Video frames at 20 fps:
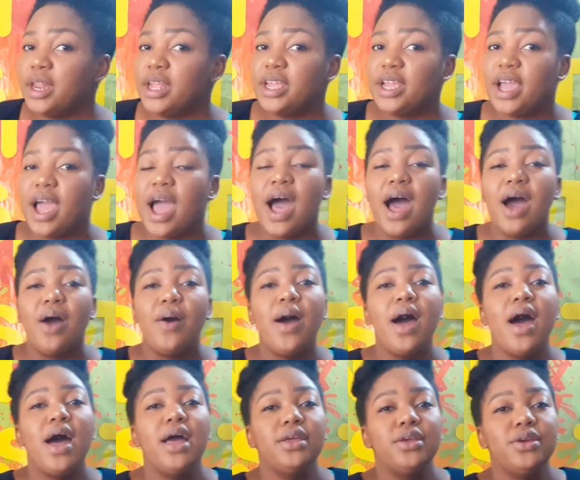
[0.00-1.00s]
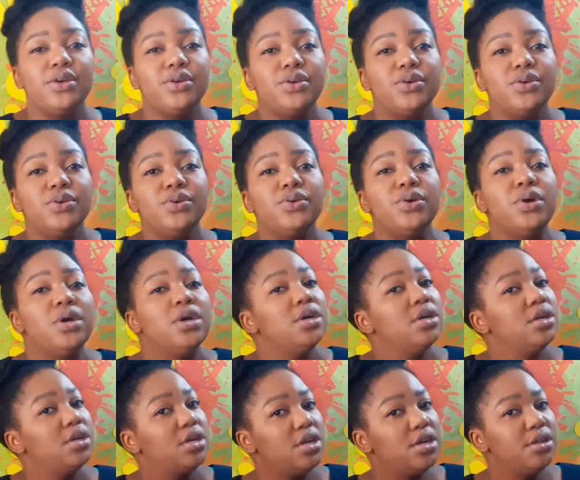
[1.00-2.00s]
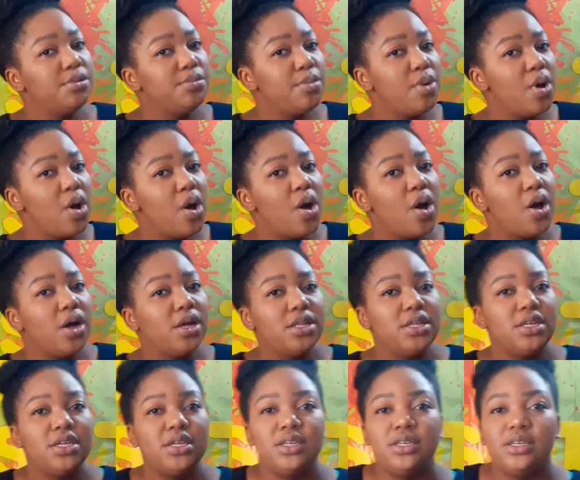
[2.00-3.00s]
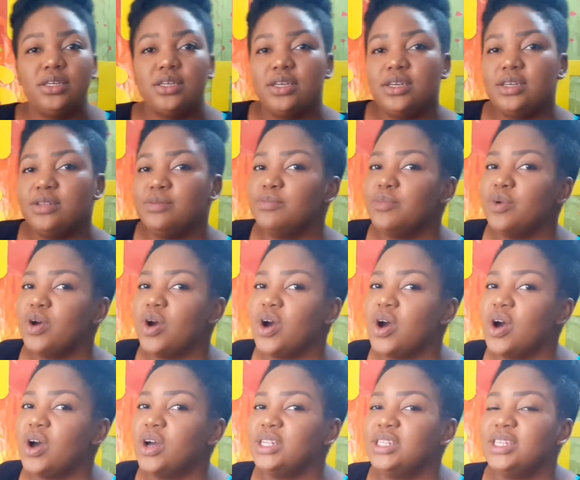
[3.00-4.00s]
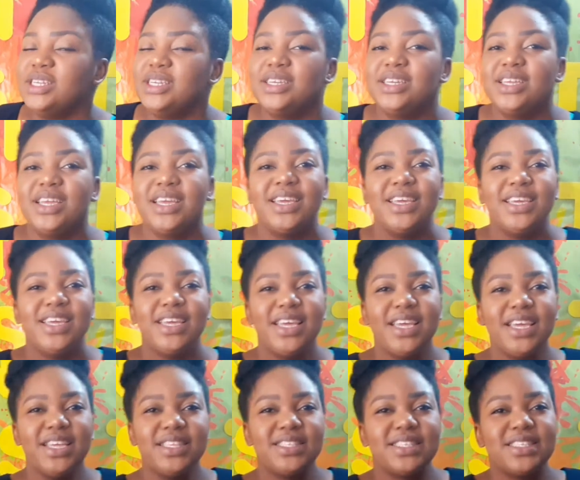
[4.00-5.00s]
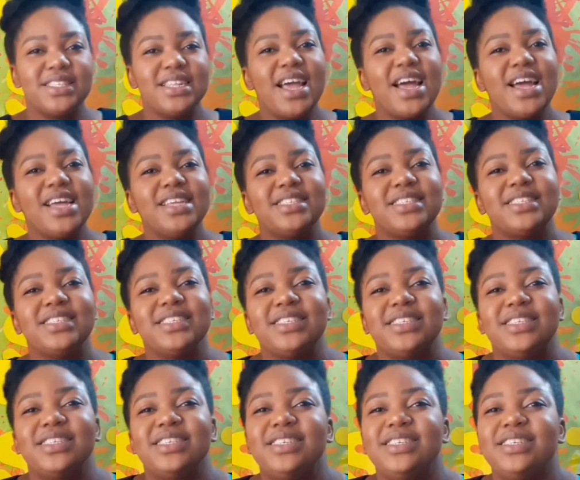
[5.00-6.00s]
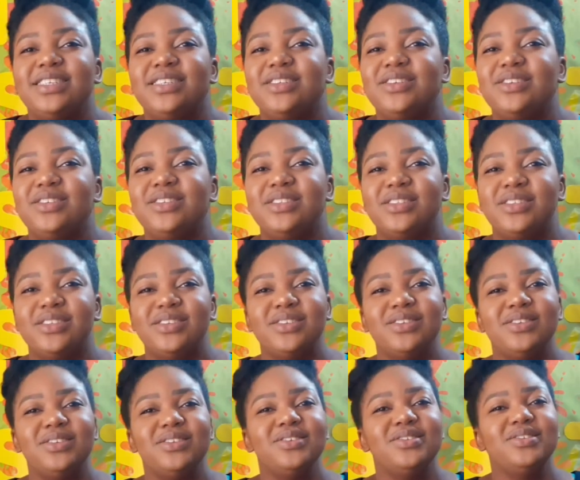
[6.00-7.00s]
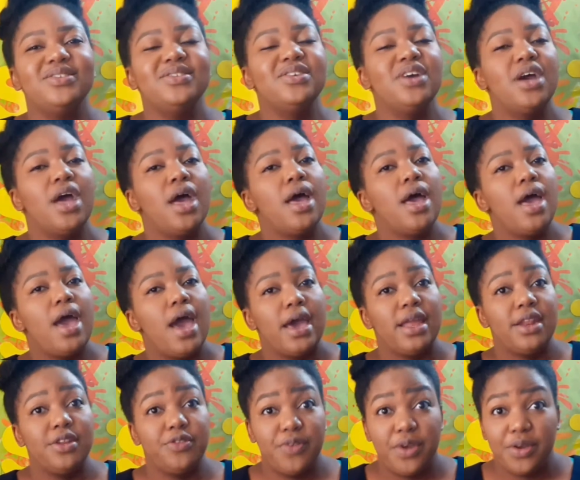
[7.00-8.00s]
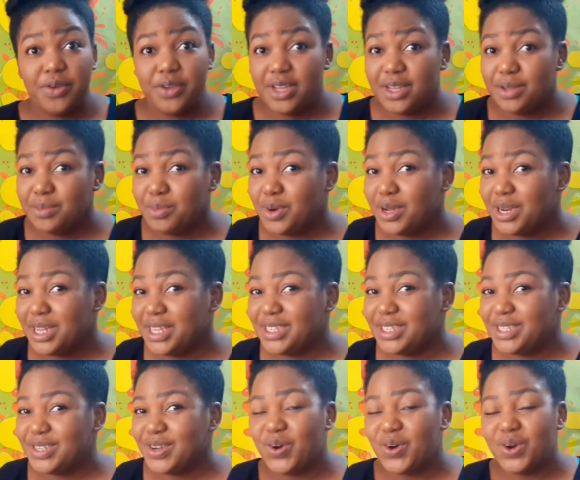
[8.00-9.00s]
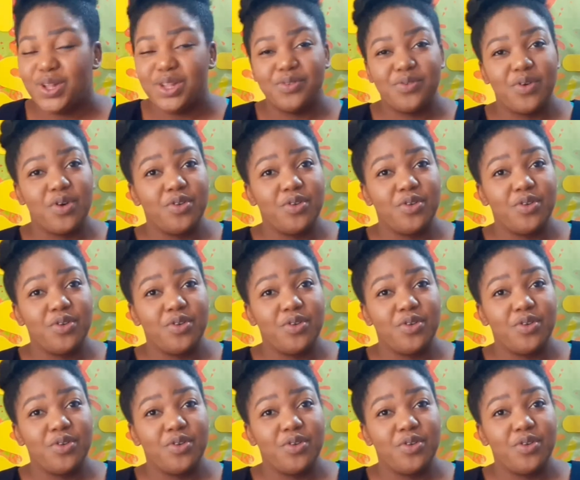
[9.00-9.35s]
how are you? Good morning, it's nice to see you too. And a very good morning to all of our